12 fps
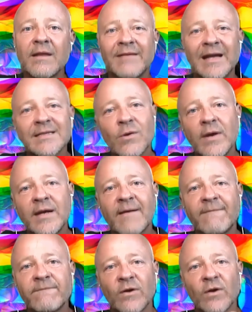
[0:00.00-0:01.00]
that's going to
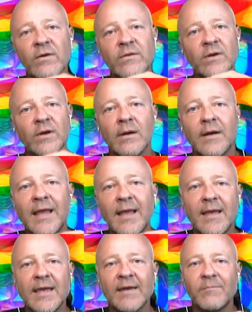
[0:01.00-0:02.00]
further
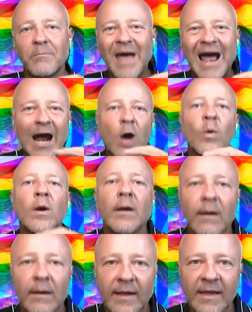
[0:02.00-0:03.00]
give
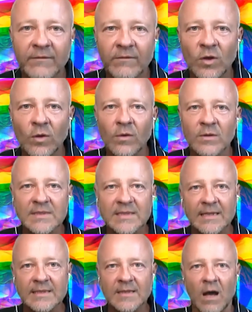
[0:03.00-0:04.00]
power, give Google
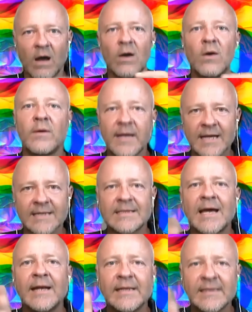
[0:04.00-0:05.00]
says, oh, yes,
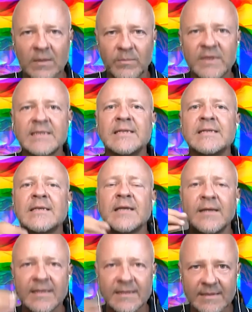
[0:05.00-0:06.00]
that is a business.
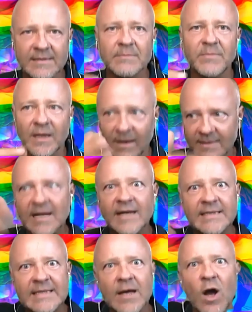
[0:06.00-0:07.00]
It is because I
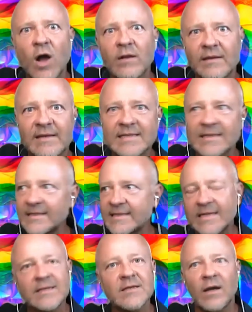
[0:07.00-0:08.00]
see all of these
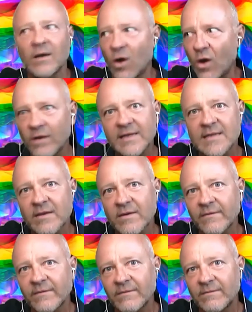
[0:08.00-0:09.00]
listings on all these
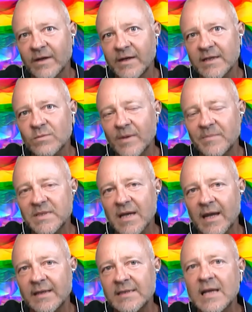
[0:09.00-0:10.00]
other various
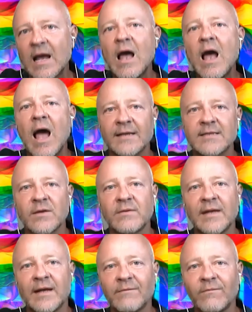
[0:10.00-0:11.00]
websites. And so
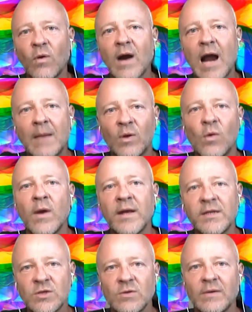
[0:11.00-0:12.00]
therefore, I'm
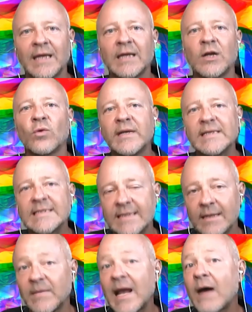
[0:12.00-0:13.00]
going to increase
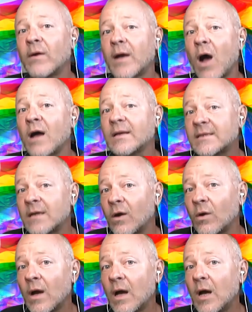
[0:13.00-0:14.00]
them. Now,
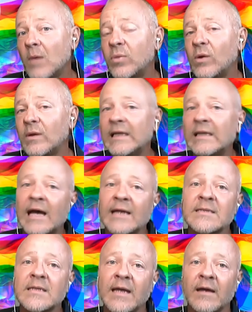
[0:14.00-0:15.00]
also pulling
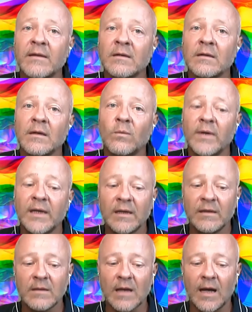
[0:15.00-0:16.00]
that together
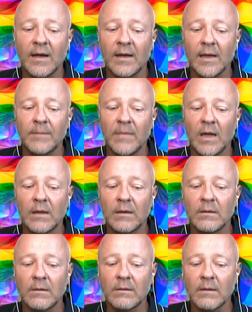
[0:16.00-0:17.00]
with um,
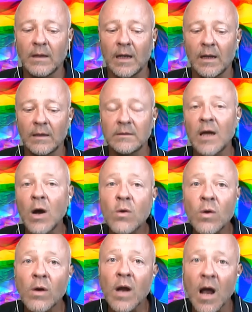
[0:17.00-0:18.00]
uh,
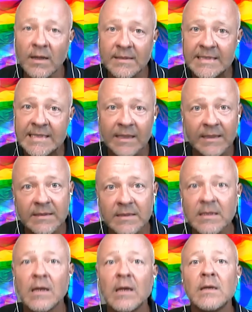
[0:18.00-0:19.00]
local content,
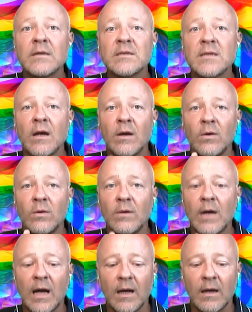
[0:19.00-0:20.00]
so
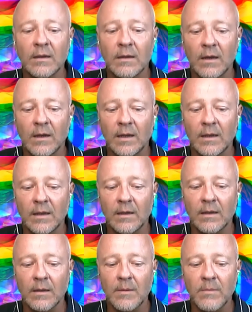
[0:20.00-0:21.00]
uh, uh,
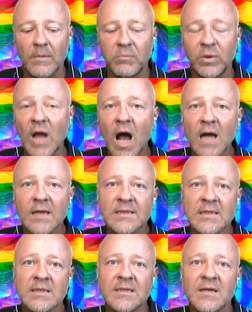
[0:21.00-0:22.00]
blogs
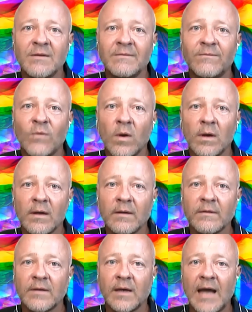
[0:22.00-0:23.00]
and so
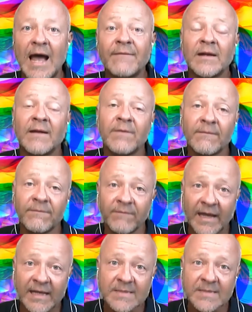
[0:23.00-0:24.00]
forth, uh, having a, the
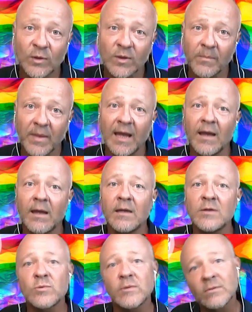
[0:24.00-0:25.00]
Facebook
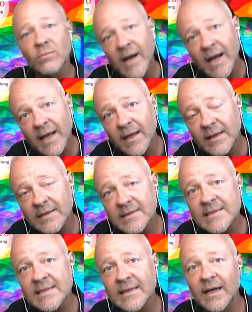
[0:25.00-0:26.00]
page with
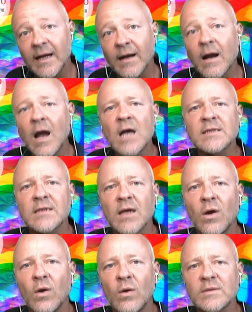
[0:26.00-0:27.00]
rankings there.
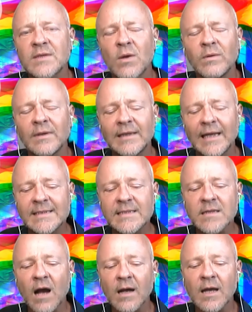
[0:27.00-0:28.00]
So, so let's
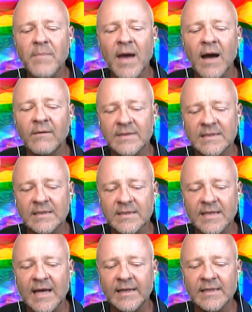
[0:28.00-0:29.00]
talk about since
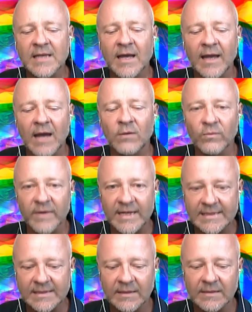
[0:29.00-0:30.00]
that is a, a
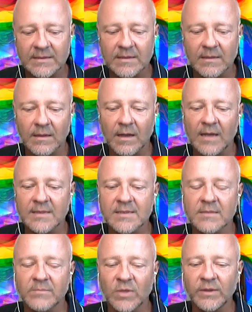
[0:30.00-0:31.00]
recent
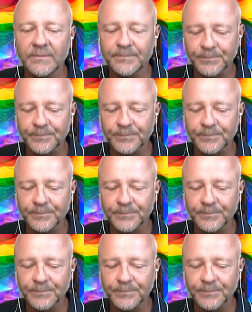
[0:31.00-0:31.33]
customer,